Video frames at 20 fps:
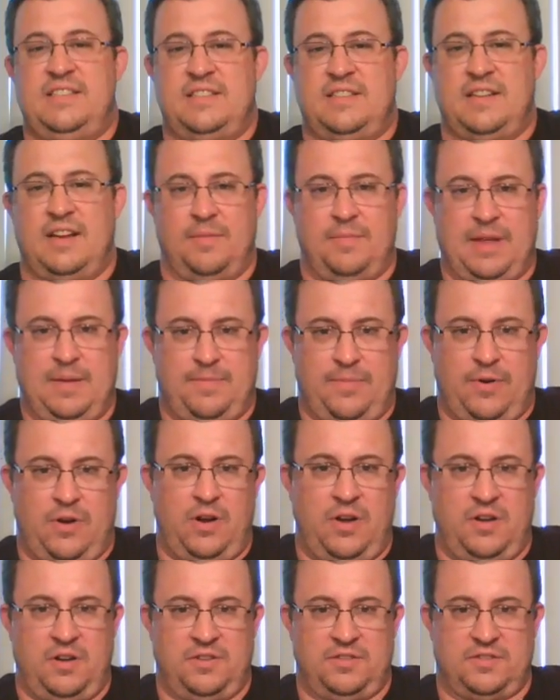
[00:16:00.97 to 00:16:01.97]
is going to be
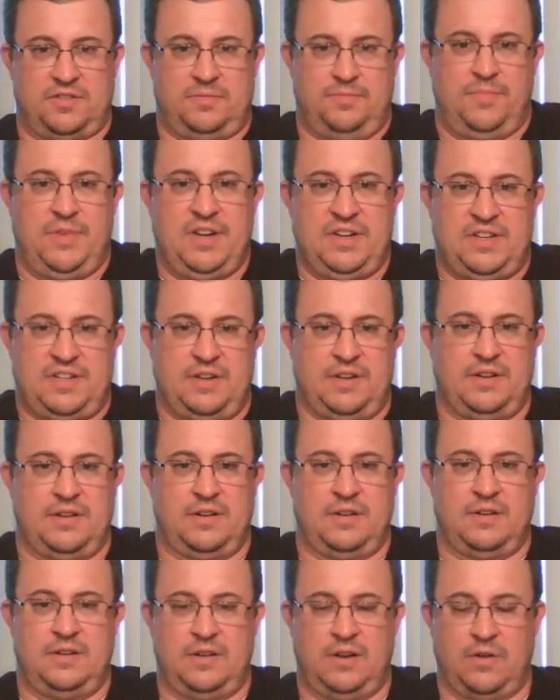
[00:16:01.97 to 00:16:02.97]
Paul's
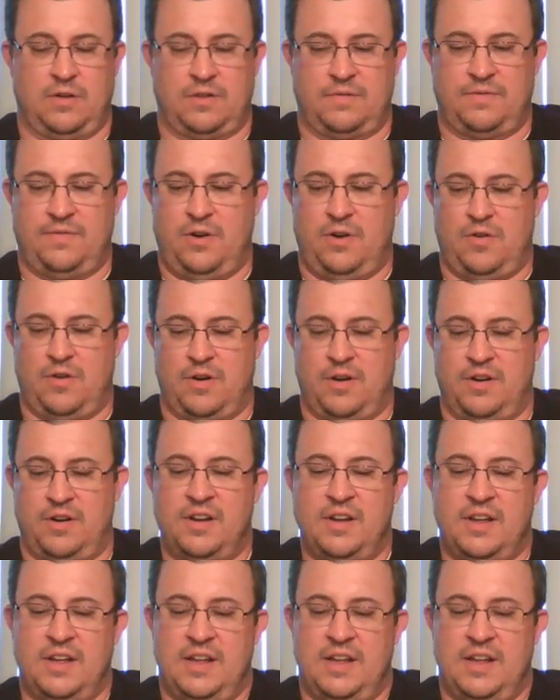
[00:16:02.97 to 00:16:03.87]
mission going forward.